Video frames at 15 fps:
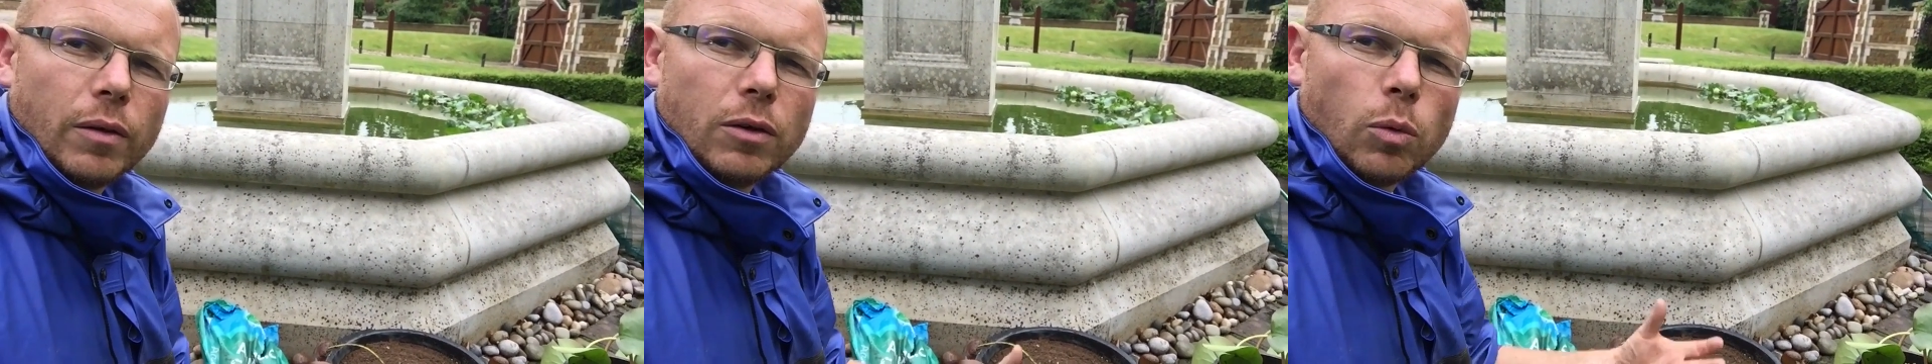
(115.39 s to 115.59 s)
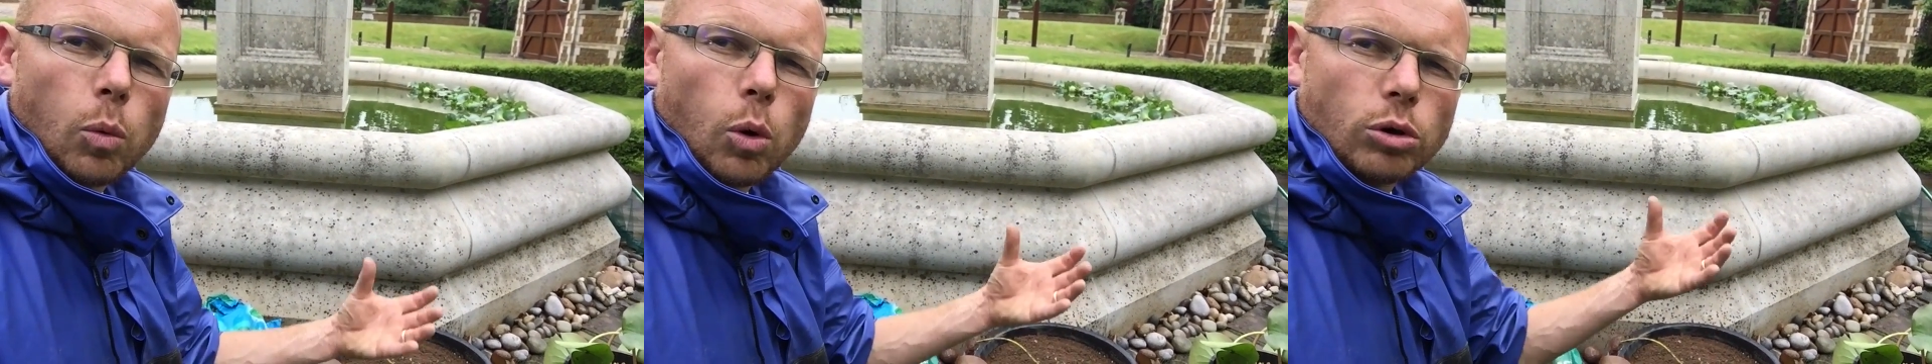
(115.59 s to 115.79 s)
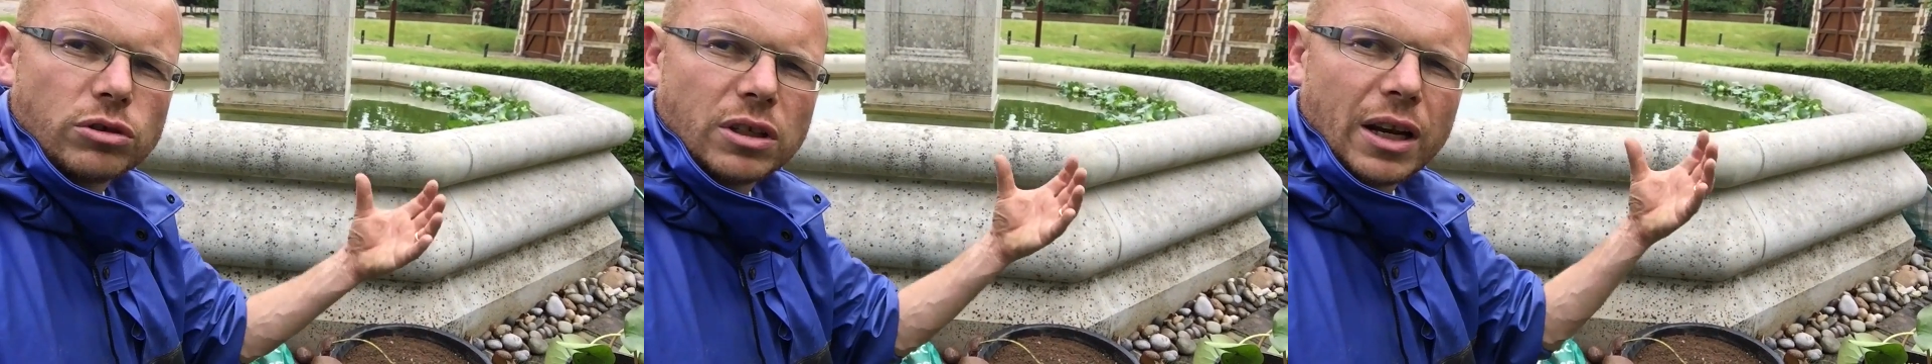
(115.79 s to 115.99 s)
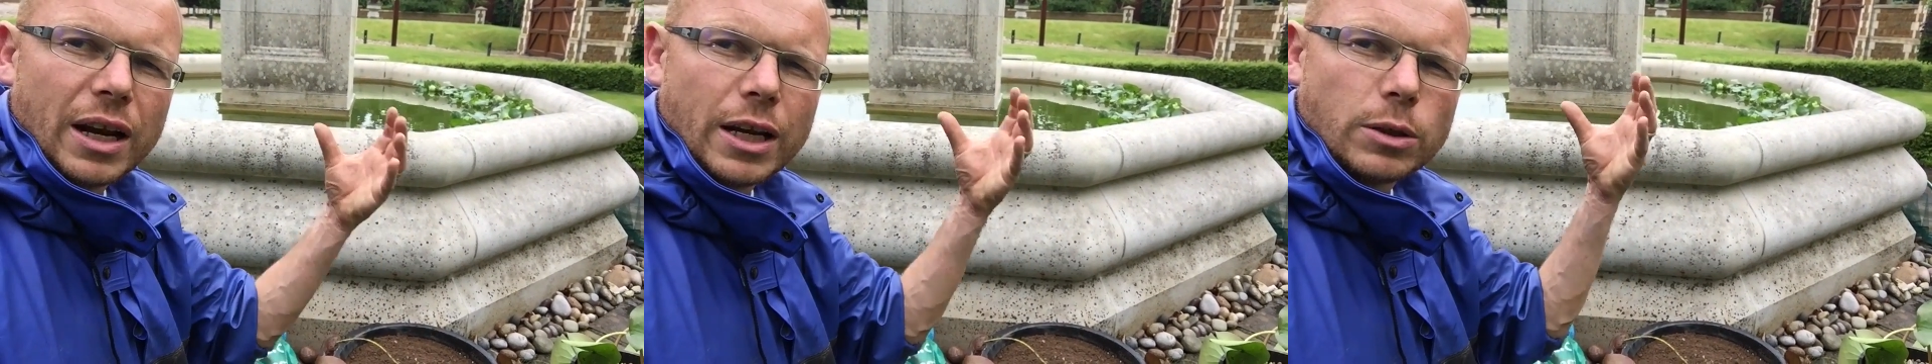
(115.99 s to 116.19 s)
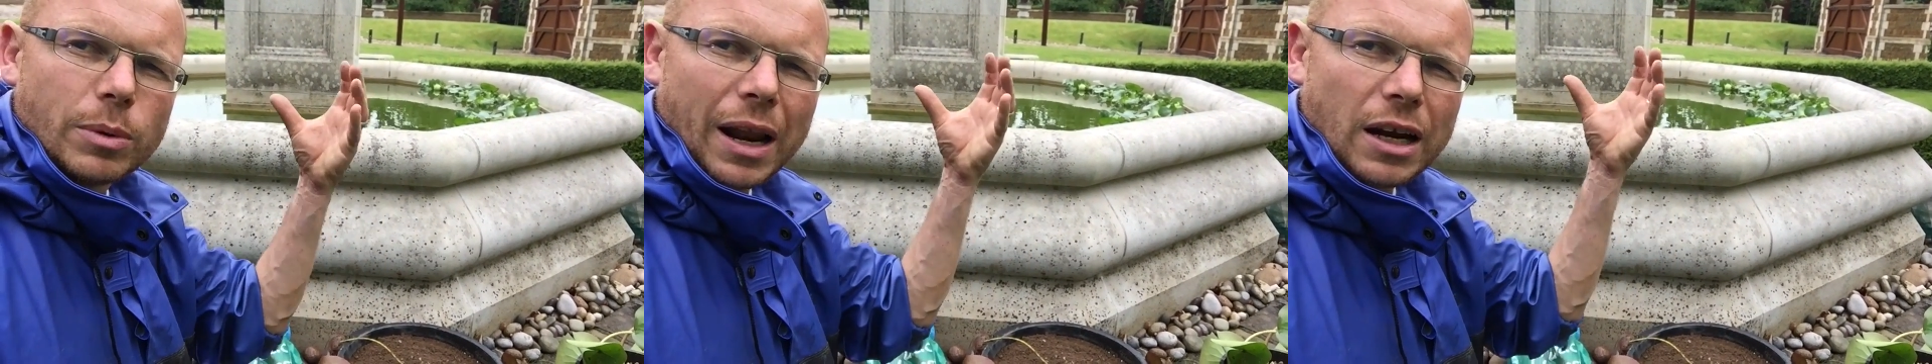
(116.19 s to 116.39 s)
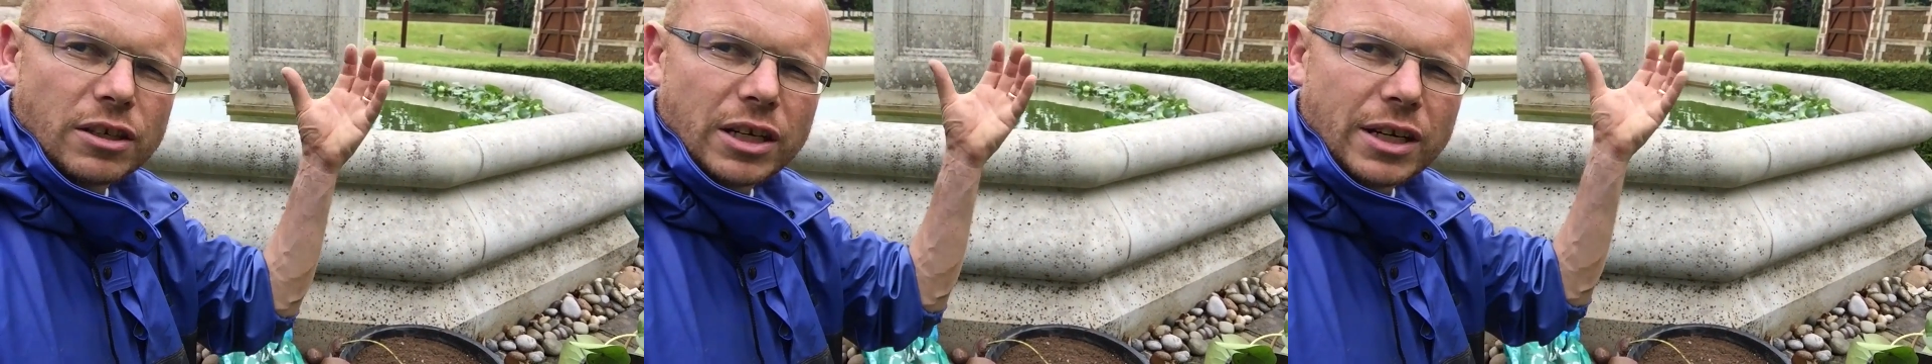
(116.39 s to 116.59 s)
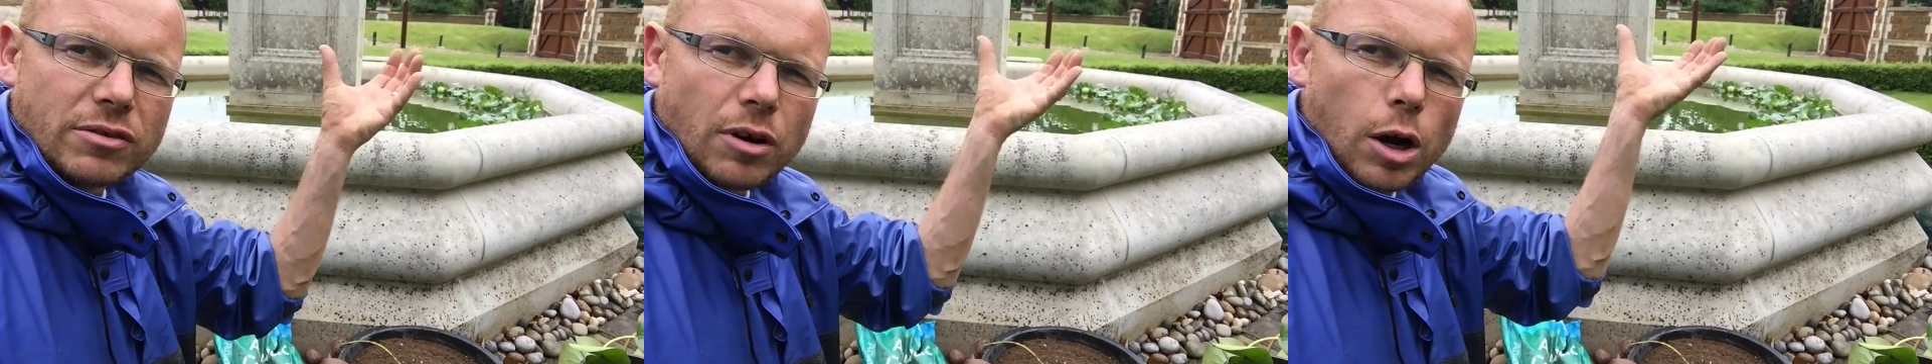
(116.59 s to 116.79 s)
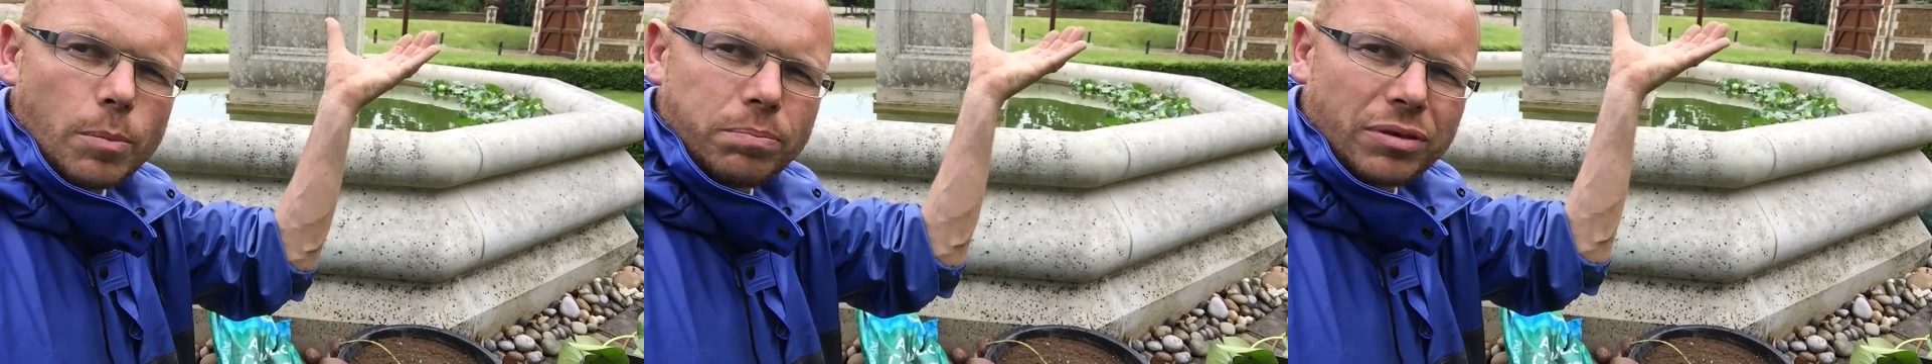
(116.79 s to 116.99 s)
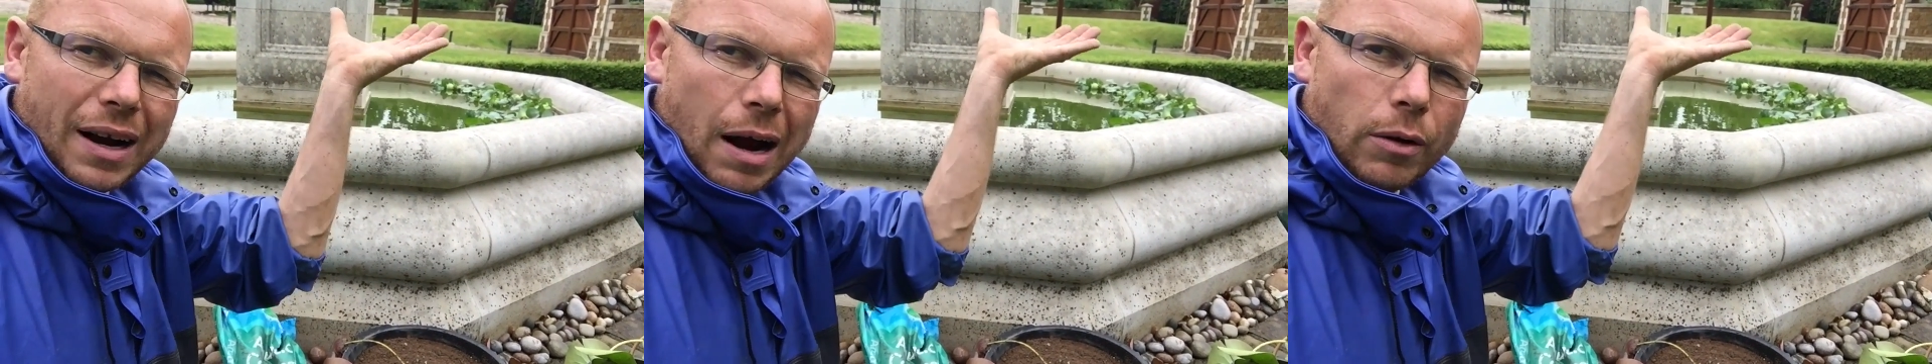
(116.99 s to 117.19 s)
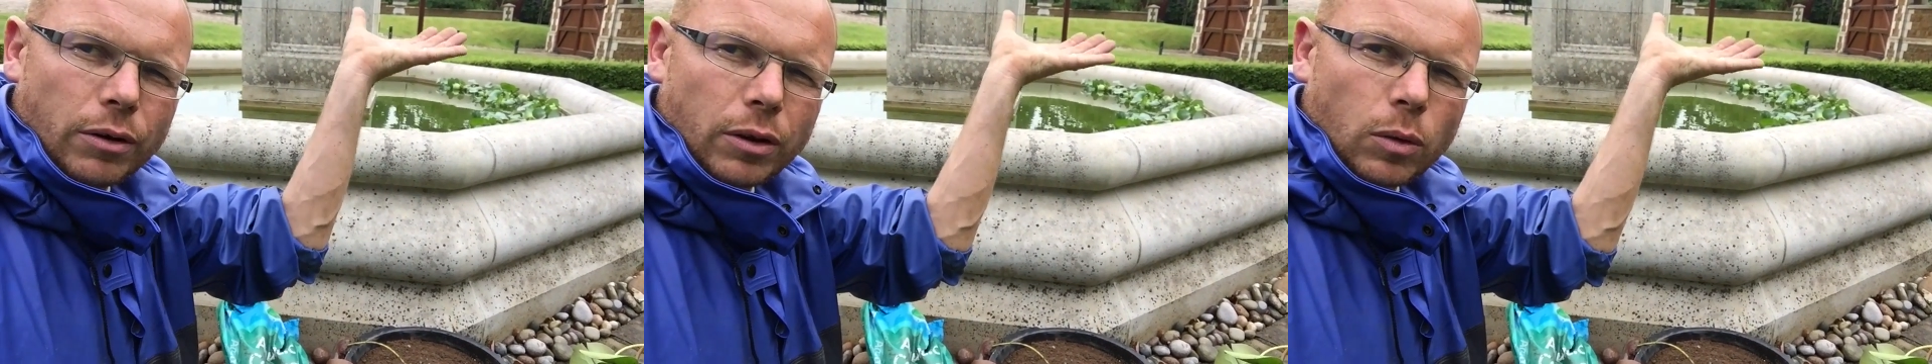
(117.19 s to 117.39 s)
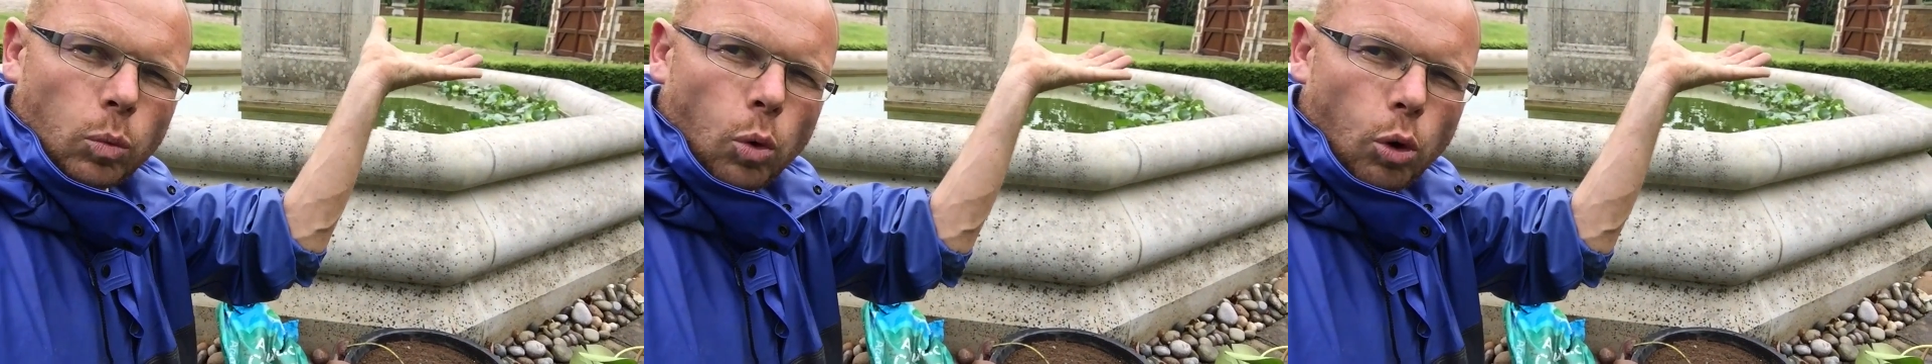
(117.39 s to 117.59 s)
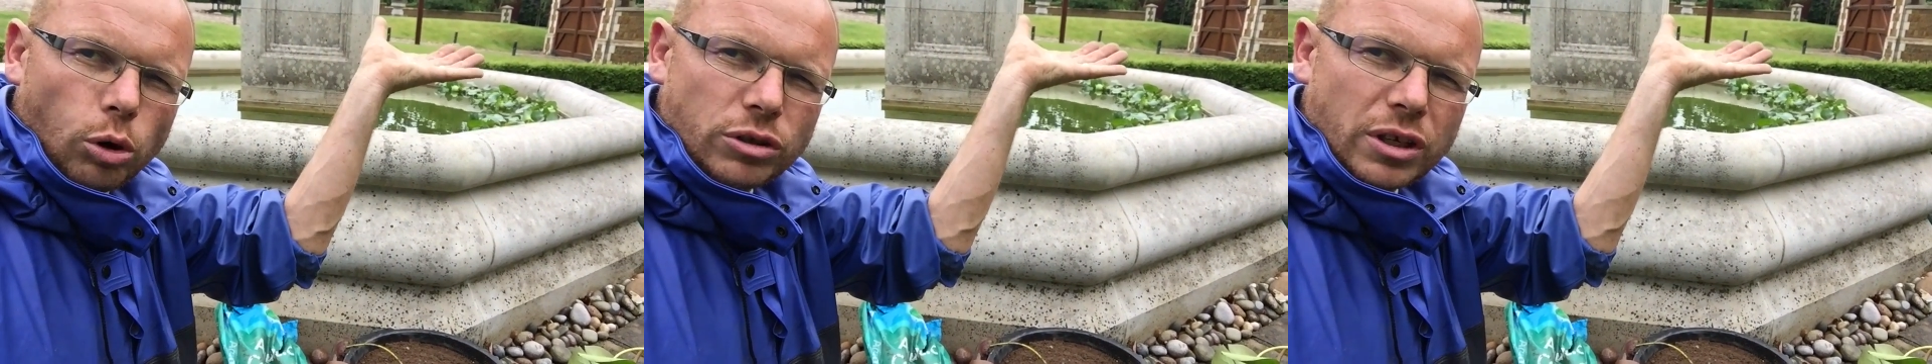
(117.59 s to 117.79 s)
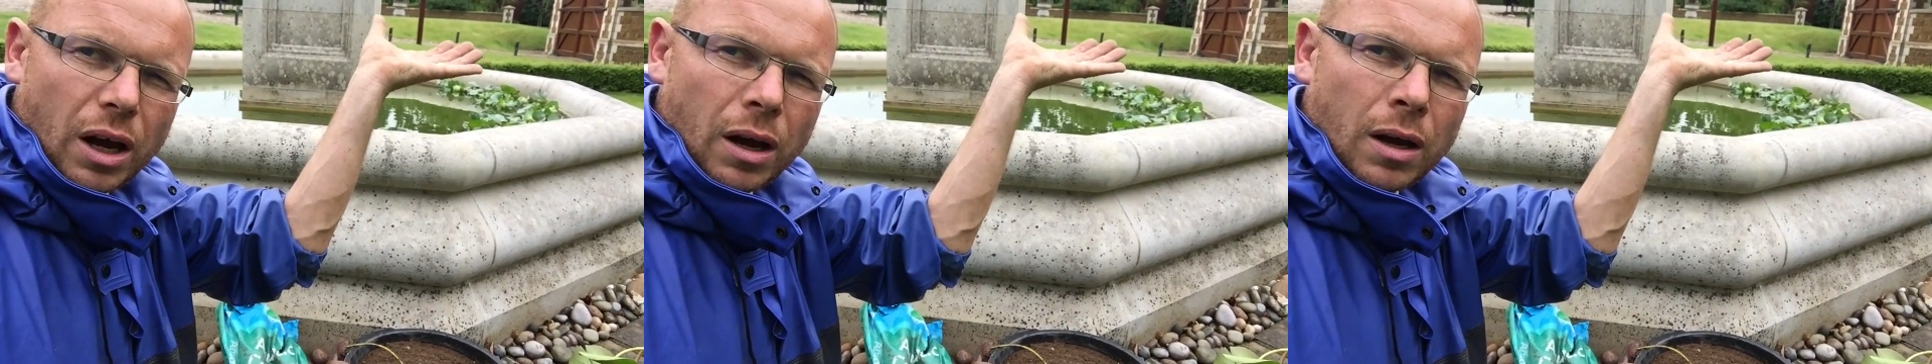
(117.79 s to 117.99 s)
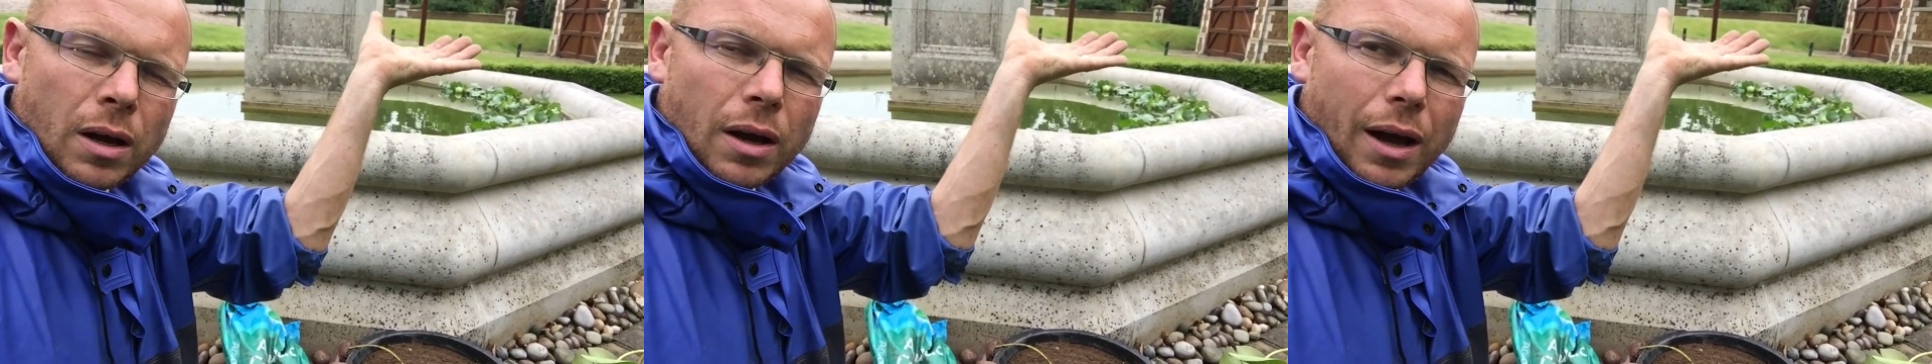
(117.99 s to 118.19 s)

the water lilies will actually grow proud of the water